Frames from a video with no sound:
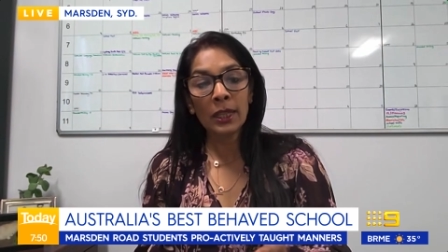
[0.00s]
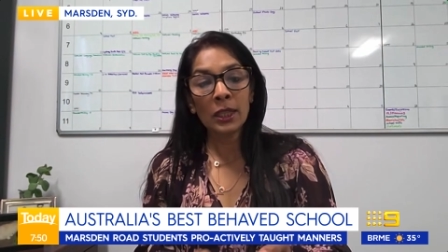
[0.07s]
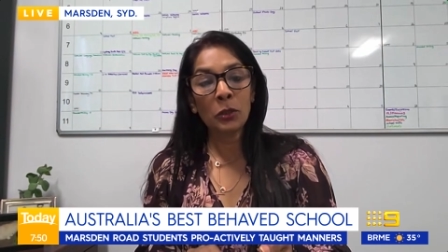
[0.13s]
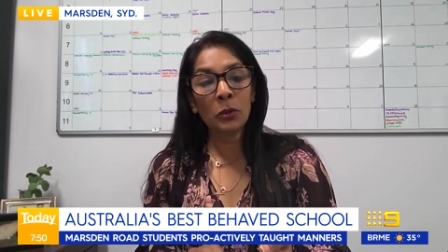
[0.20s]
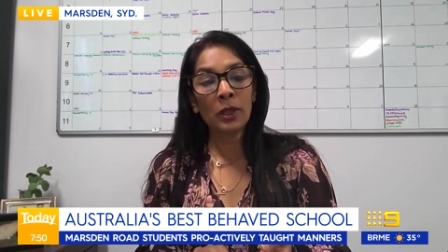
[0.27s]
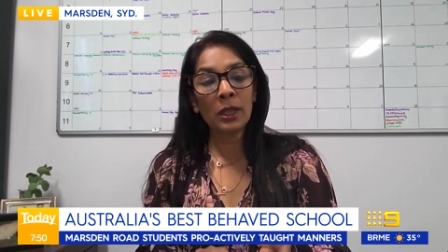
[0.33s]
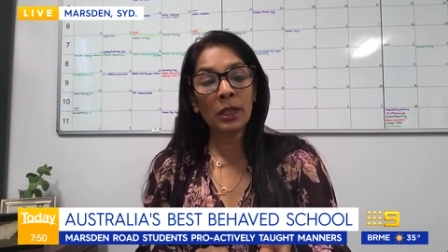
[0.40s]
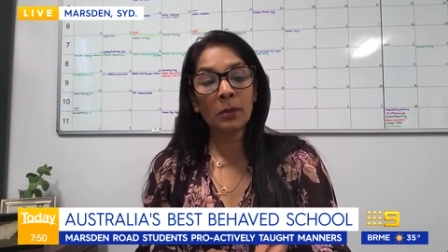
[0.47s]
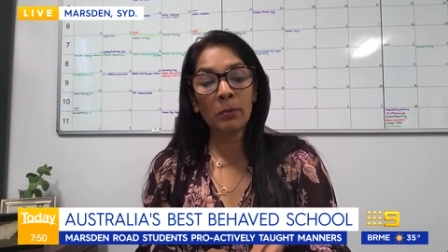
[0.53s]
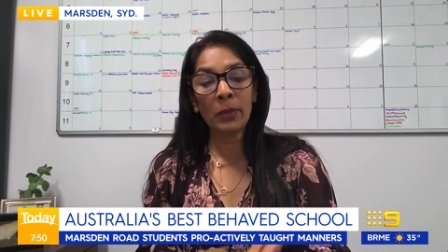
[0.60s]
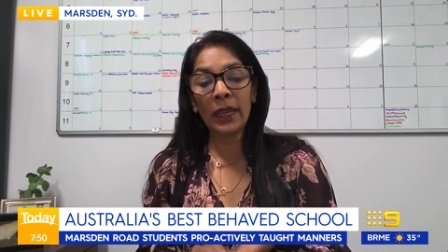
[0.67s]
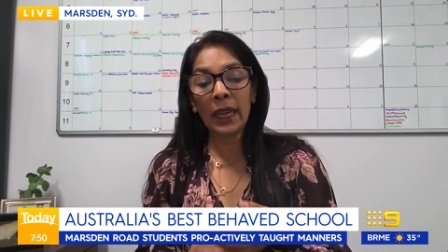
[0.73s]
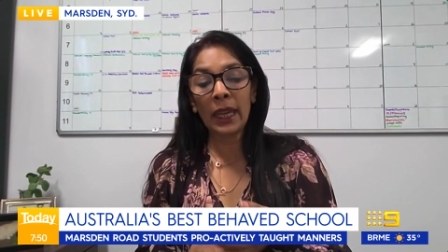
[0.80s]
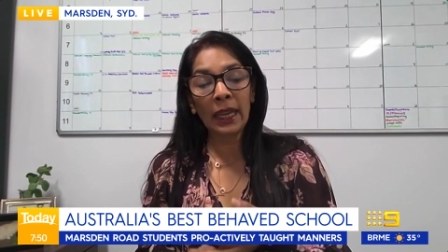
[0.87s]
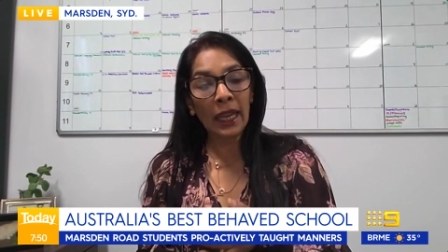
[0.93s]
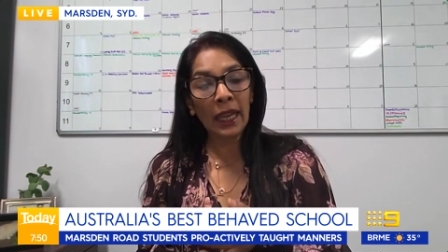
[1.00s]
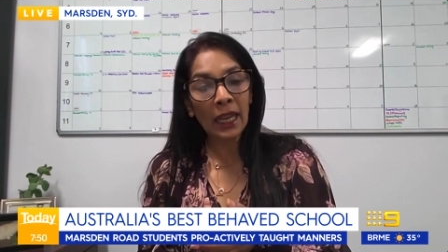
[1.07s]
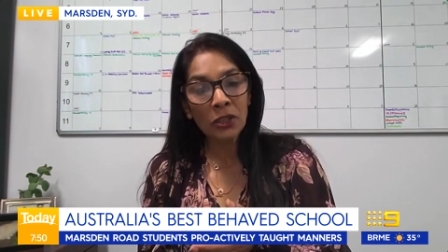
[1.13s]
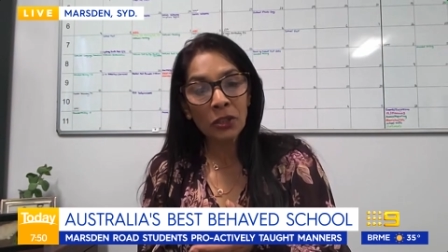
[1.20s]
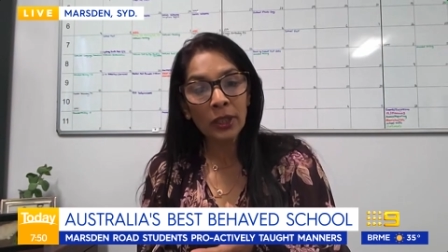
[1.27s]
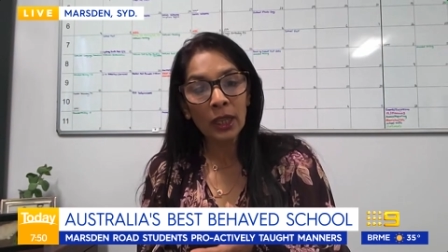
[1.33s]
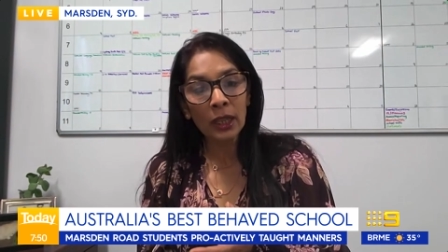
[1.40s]
students being
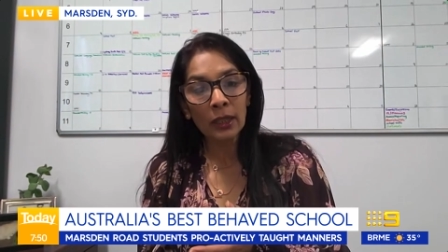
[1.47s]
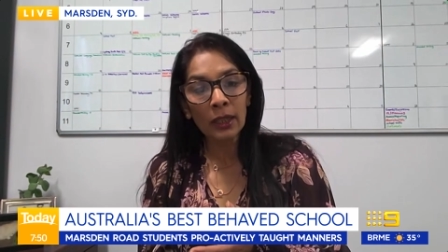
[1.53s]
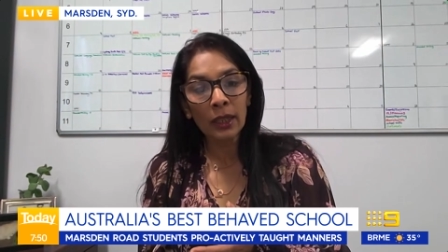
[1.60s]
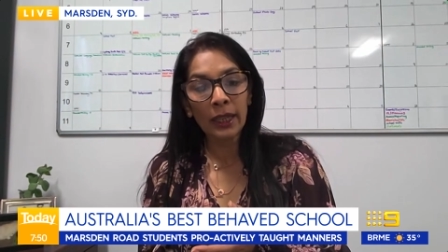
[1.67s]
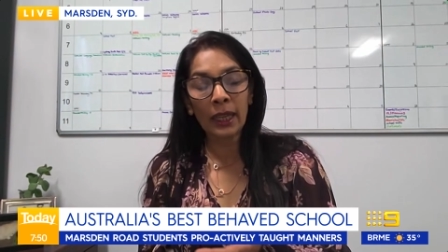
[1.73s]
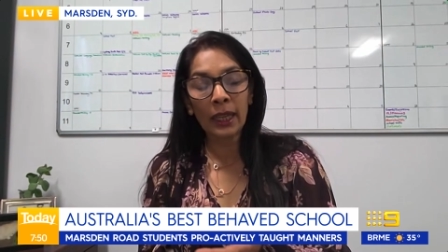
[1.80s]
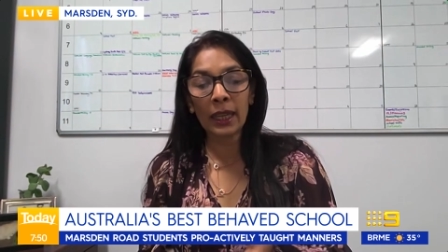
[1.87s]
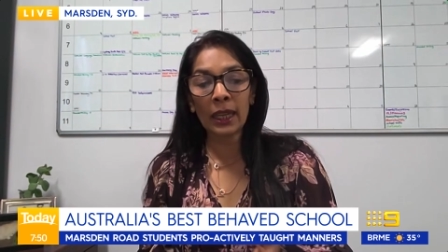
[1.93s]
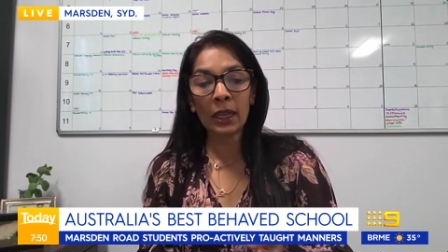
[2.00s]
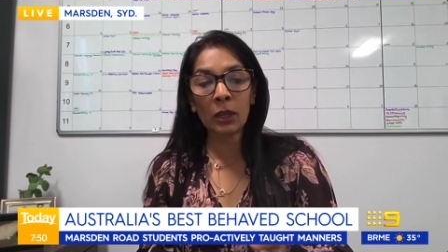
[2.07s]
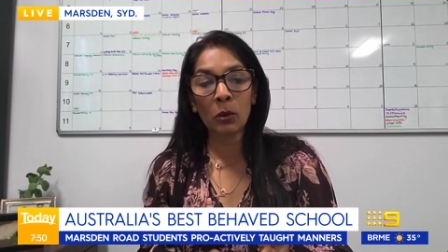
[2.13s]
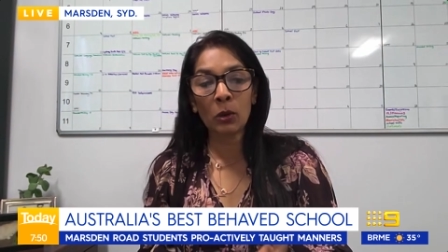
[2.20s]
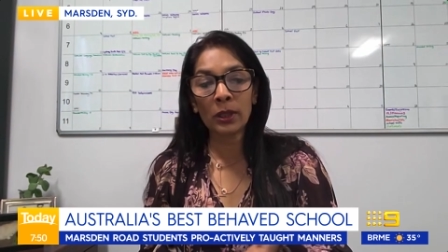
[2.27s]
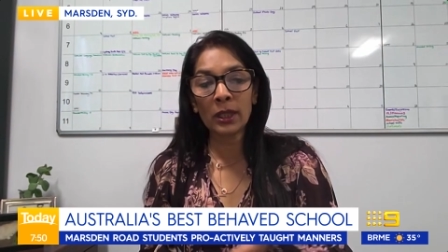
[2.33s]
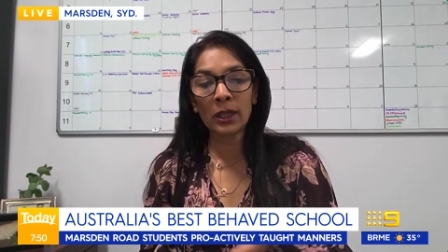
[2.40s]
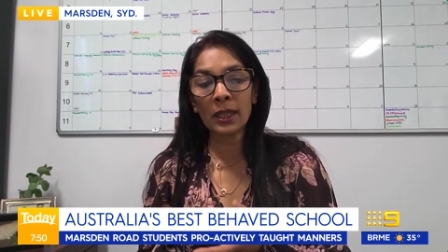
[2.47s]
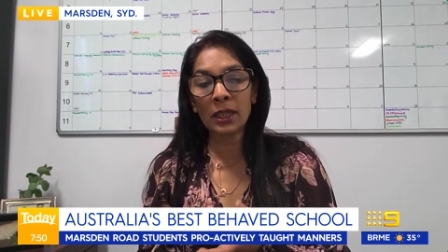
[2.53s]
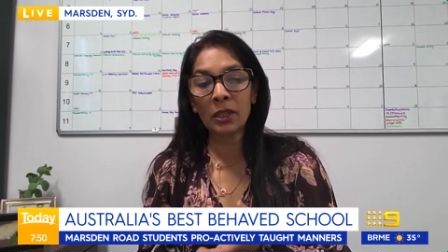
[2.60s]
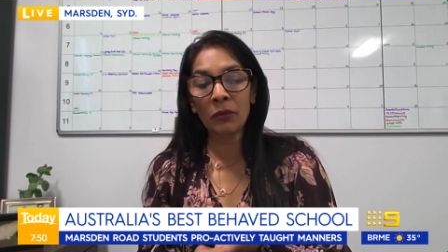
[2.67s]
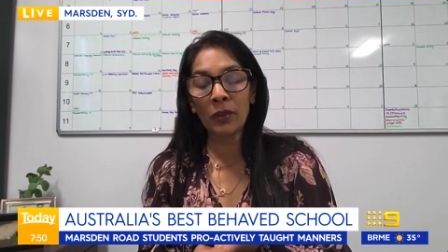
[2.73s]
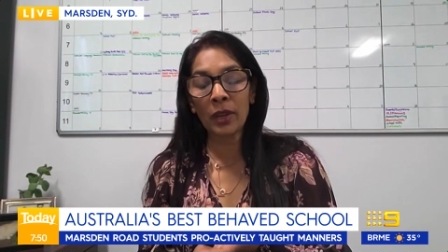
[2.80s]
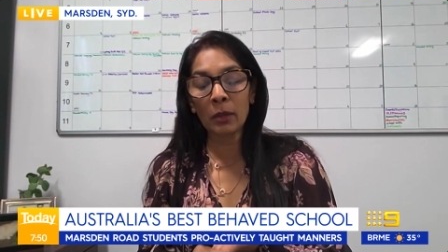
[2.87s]
engaged in their learning, and all this
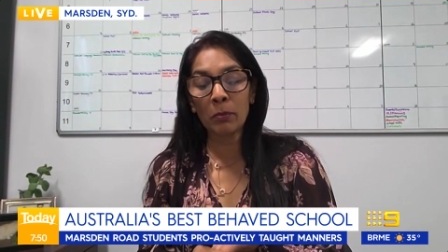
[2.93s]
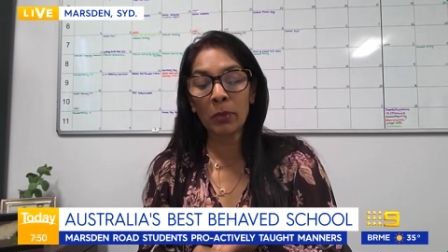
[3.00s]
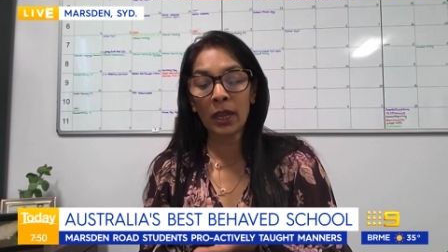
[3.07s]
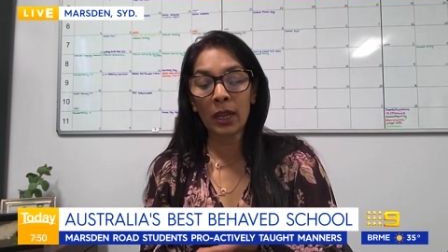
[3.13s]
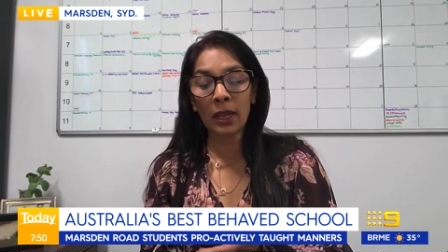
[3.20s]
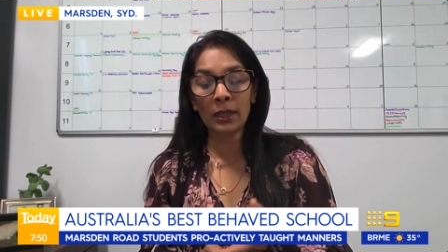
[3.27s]
is defined by,